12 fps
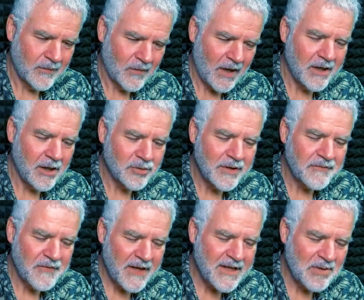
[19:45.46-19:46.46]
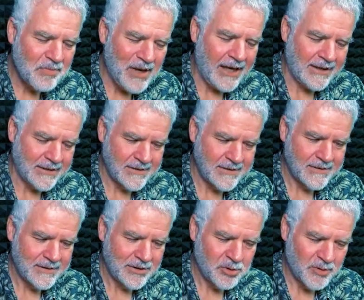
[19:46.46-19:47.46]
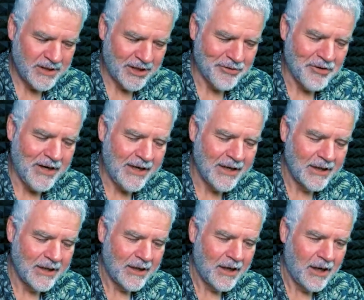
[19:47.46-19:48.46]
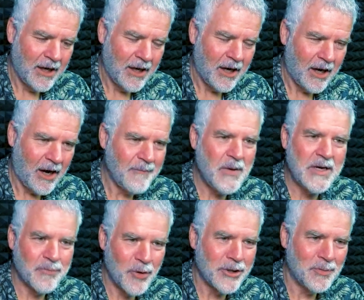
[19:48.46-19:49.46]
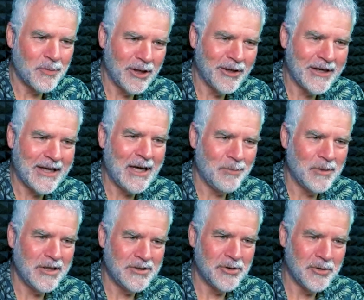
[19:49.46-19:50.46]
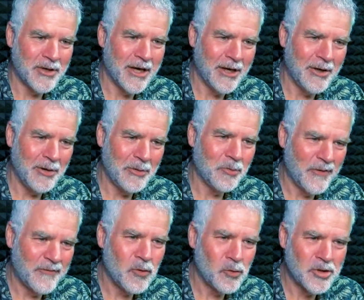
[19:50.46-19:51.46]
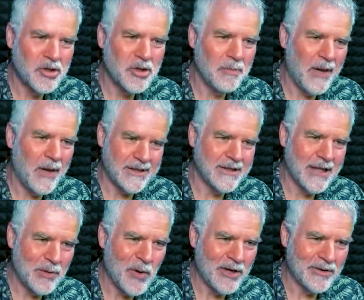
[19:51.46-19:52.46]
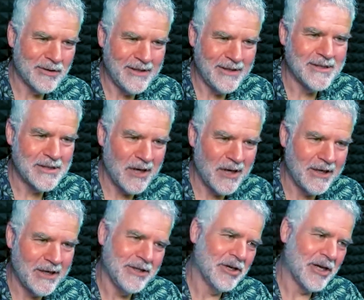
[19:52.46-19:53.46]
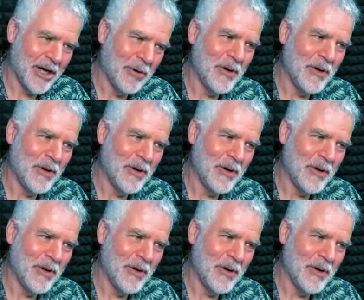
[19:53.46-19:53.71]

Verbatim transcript: and I'll defend the banks to a degree. I've been approached by a lot of companies who go, we've talked to the banks and they won't lend us money, and you go,